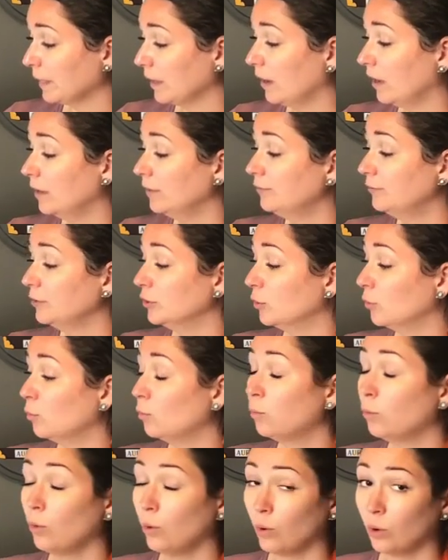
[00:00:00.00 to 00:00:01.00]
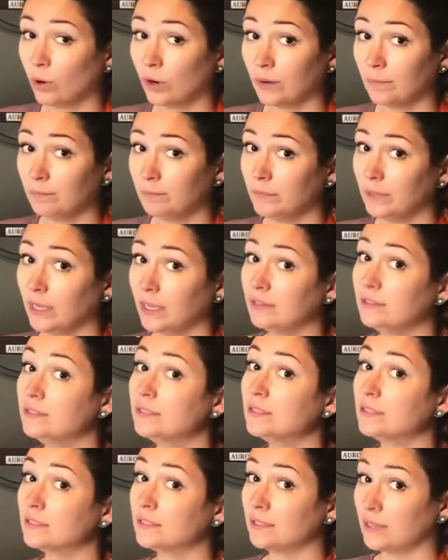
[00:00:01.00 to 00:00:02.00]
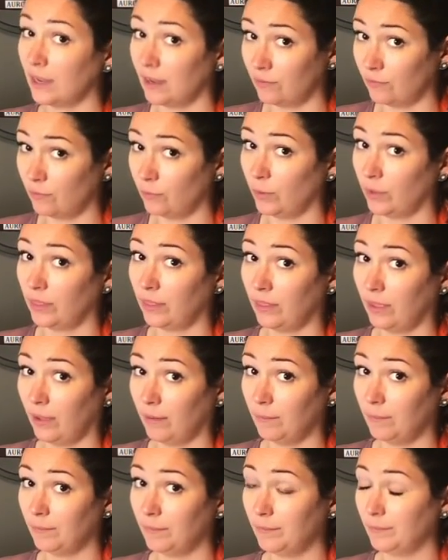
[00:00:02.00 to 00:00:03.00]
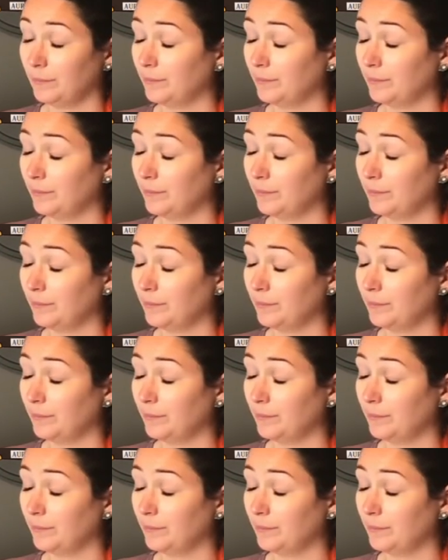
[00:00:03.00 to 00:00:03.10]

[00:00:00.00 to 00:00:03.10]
I feel warm and safe with them.